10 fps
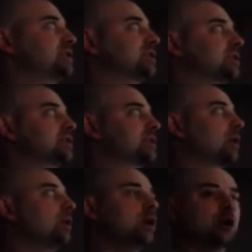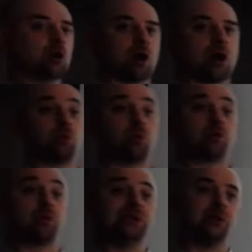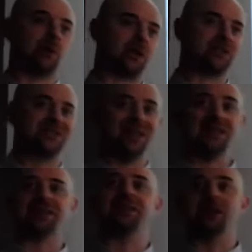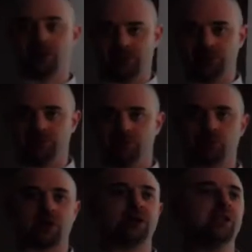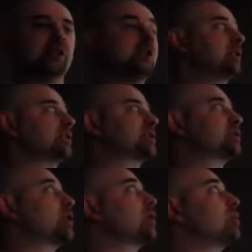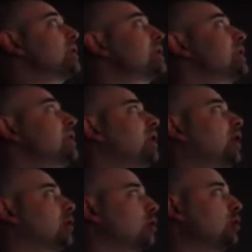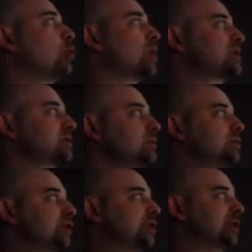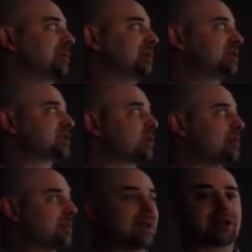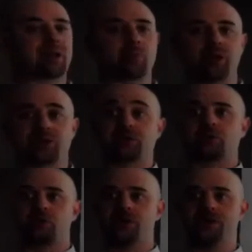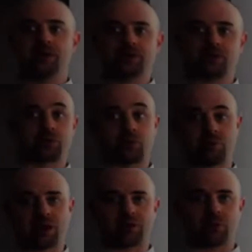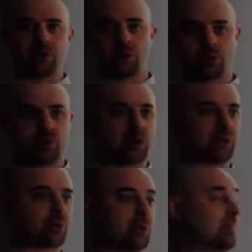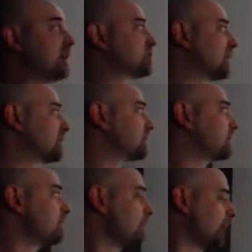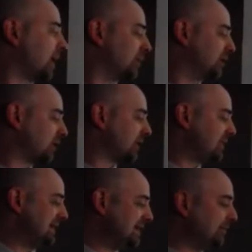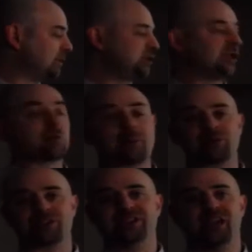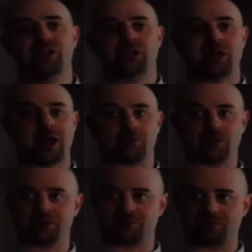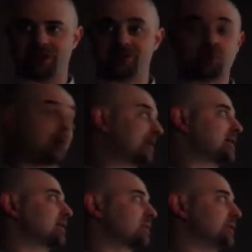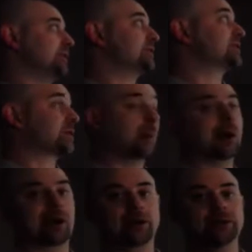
So what do? Well, let's take an image. Right? Let's start with a low resolution image. So we make a pixel grid that's a 3x3 or a 3x3 matrix. And we look at the imaging representation at real space. Well, we got a green square.